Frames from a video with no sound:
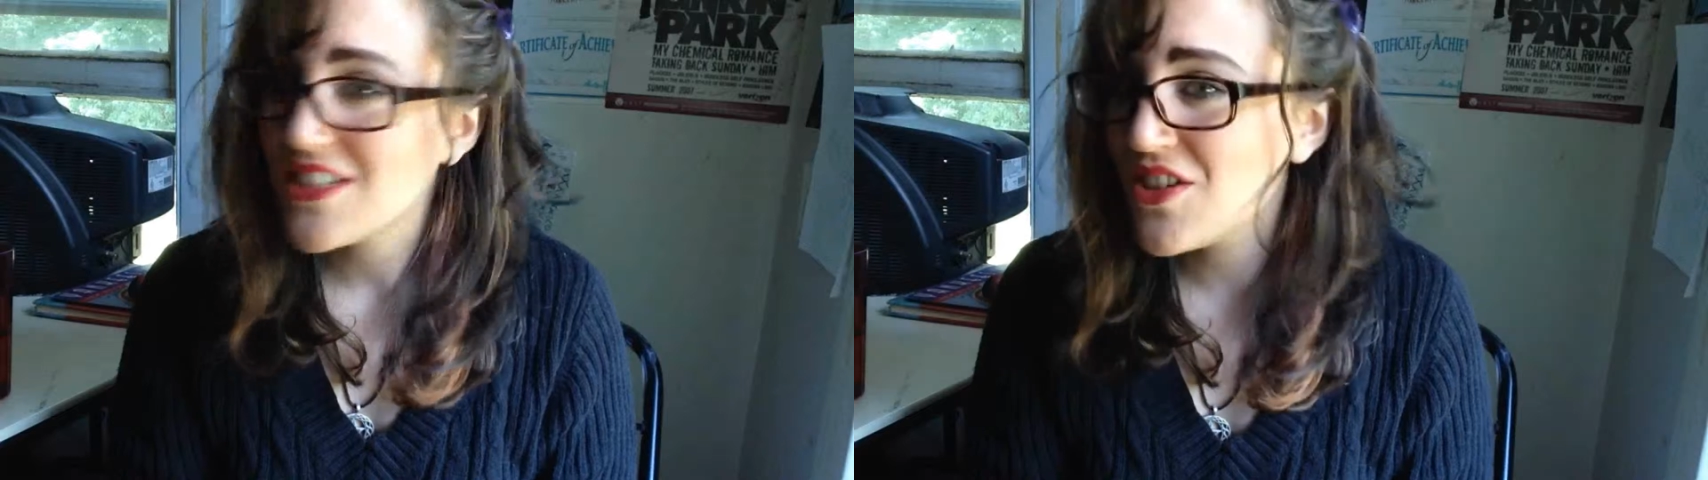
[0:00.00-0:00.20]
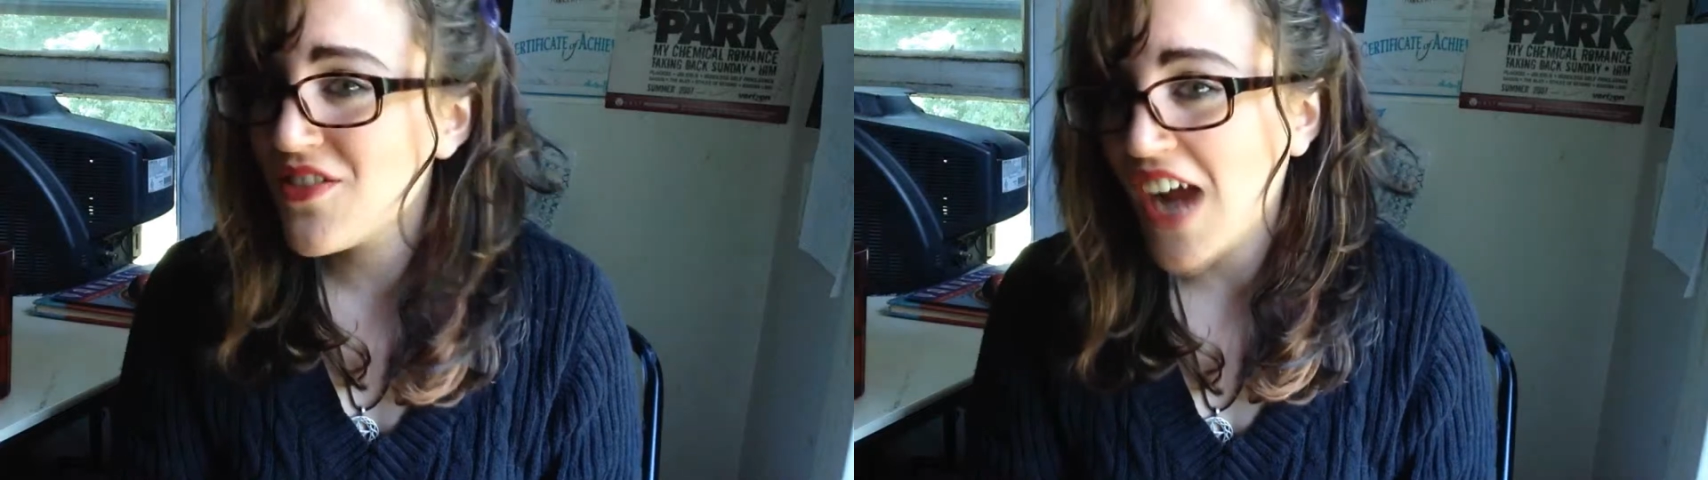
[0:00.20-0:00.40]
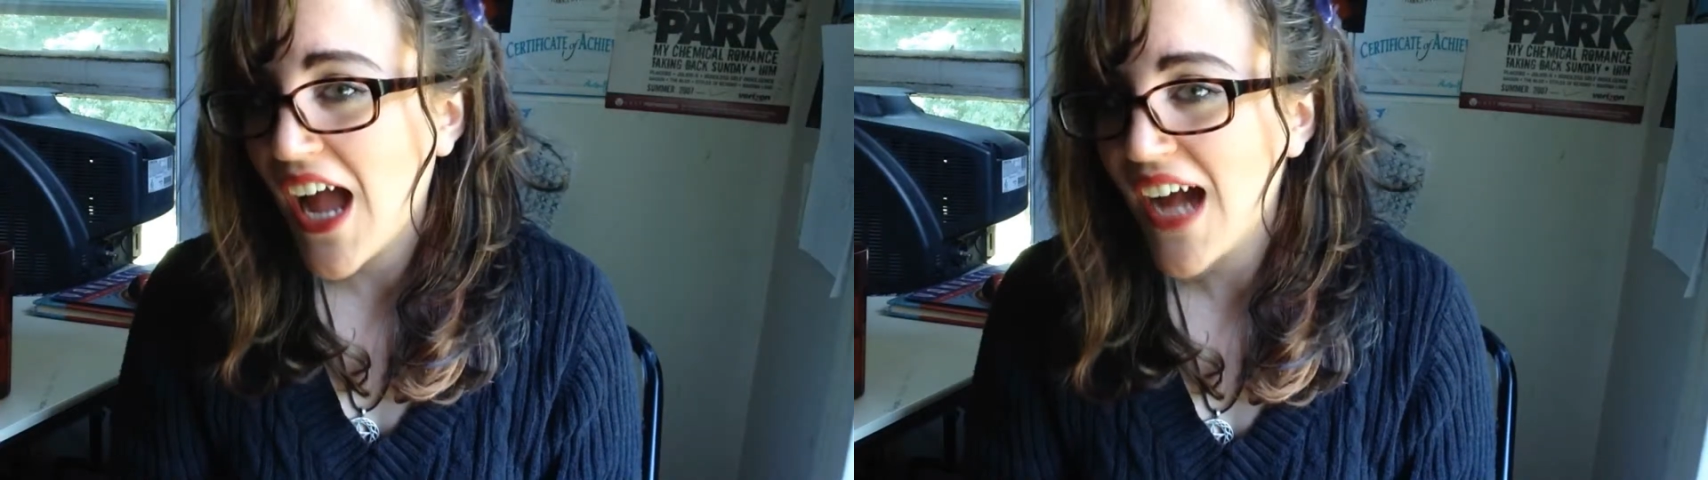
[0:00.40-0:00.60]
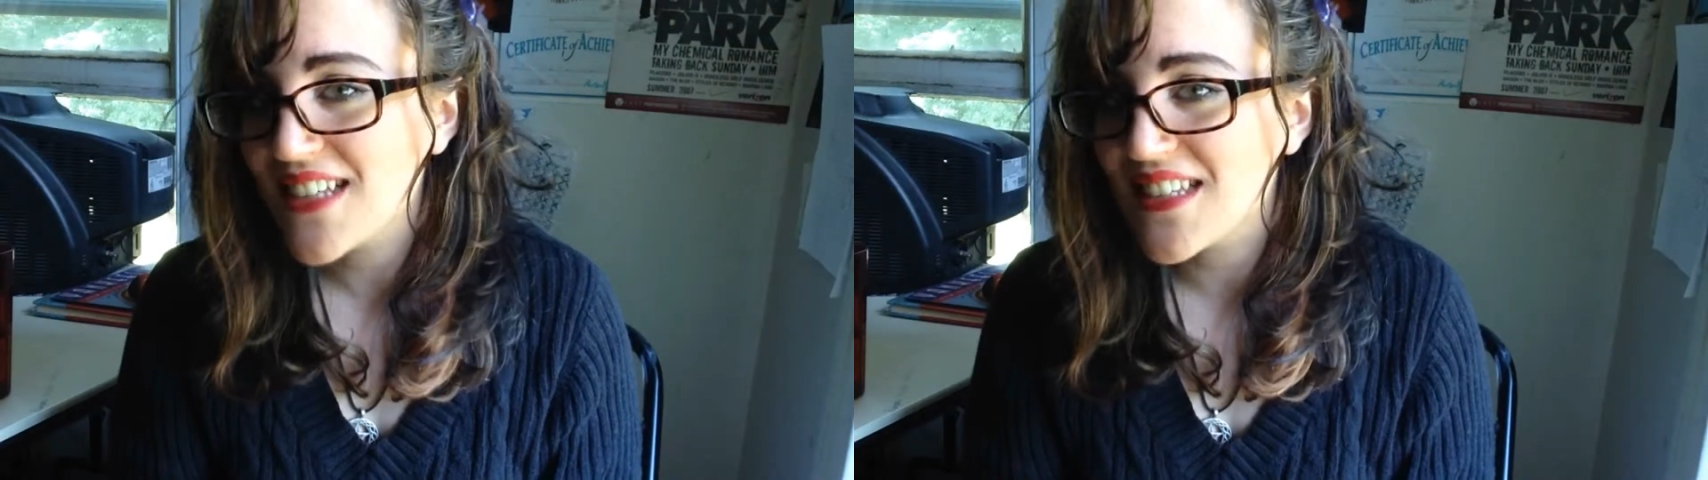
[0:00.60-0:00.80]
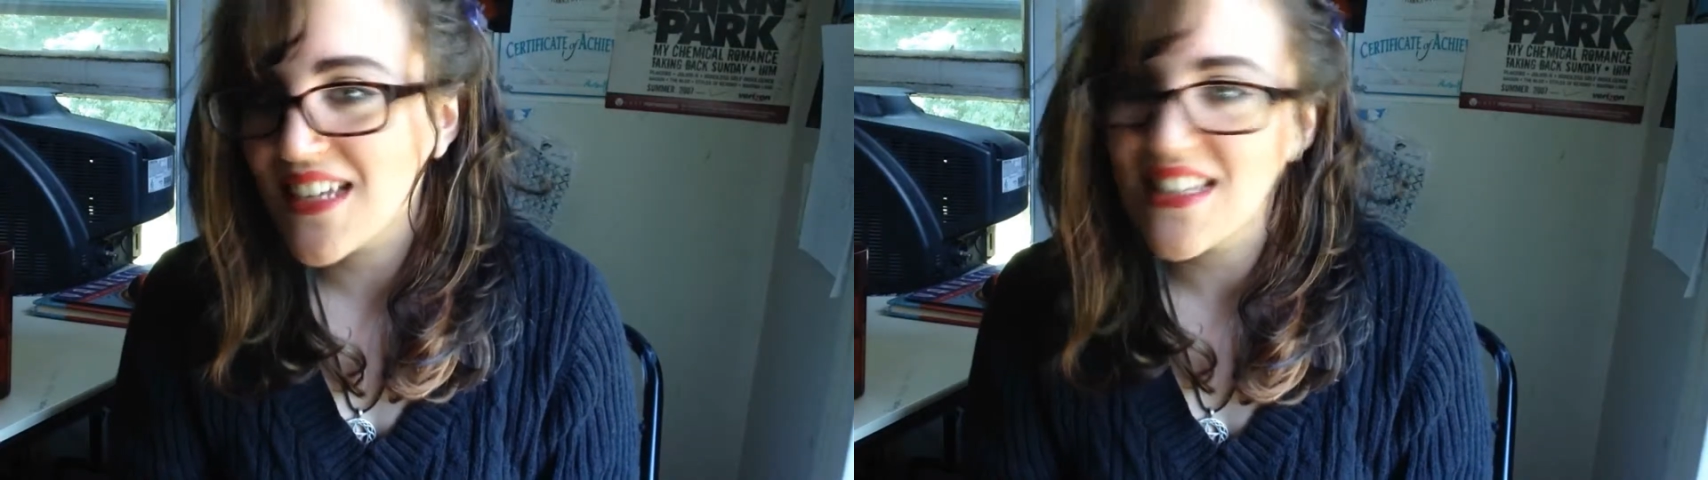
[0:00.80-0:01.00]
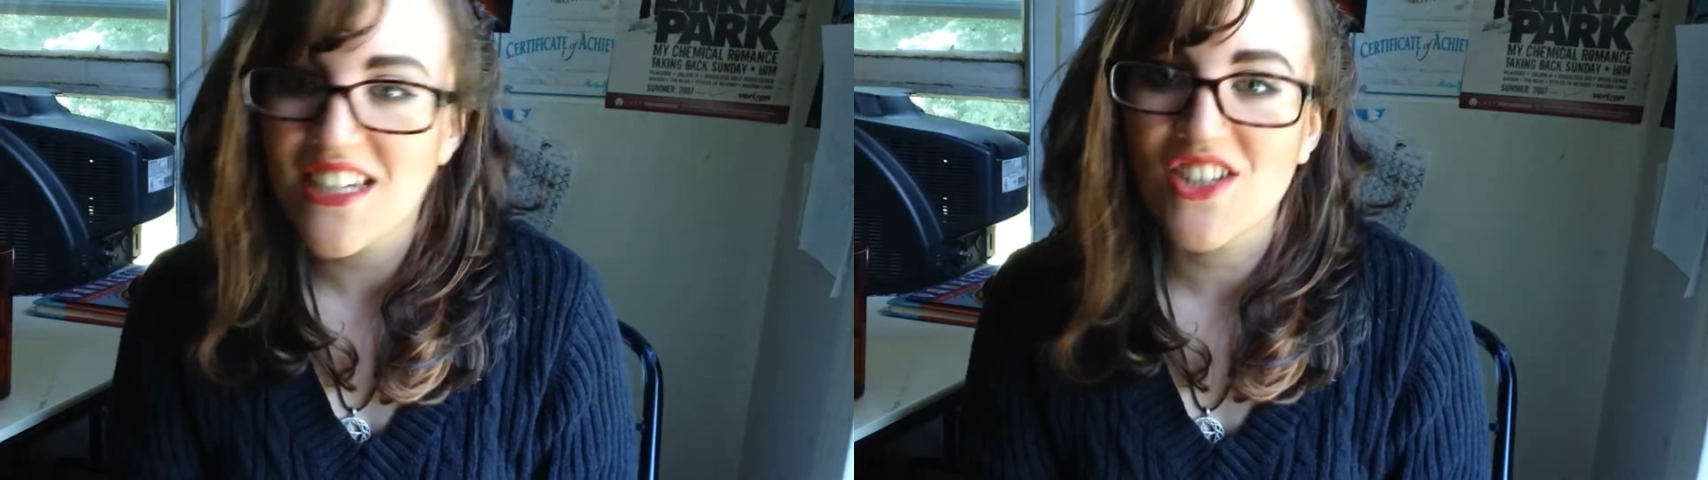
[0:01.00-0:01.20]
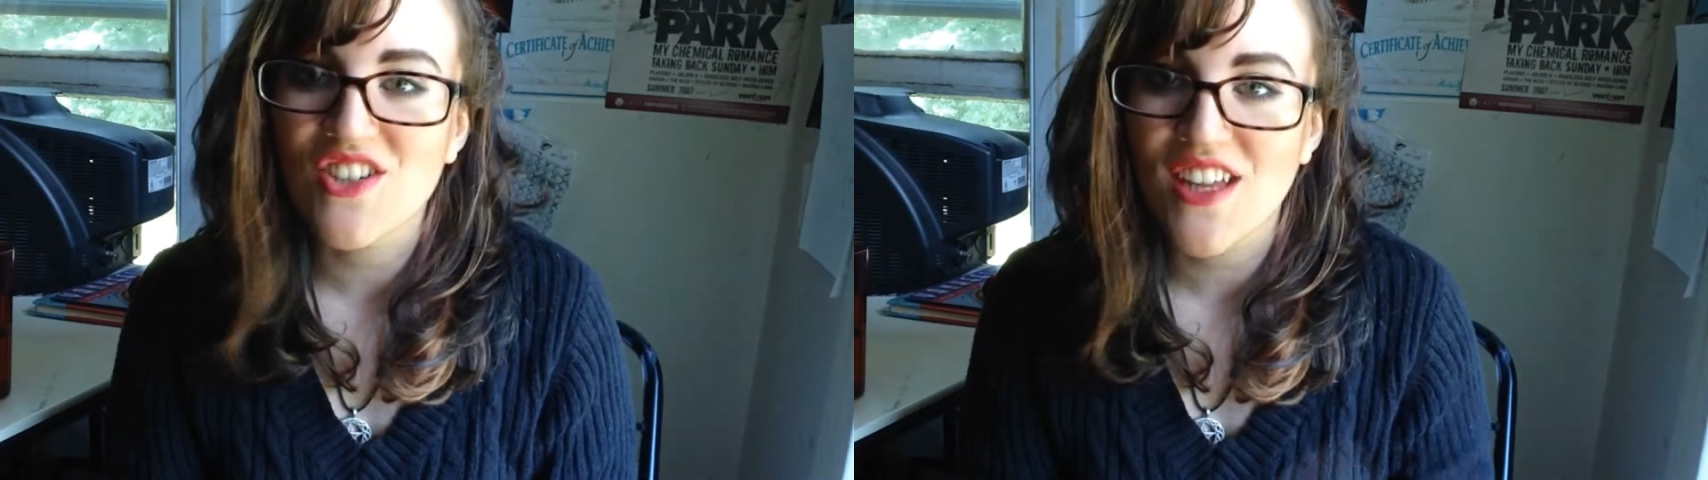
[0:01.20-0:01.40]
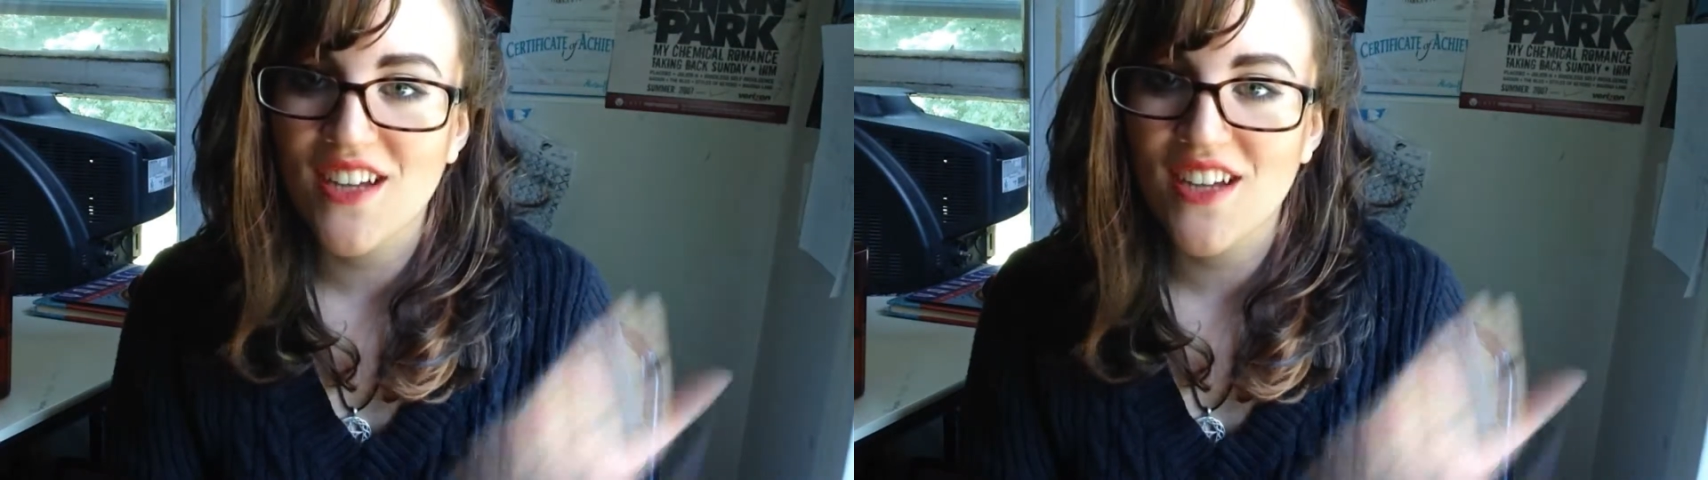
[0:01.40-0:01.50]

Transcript: Do you ever accidentally look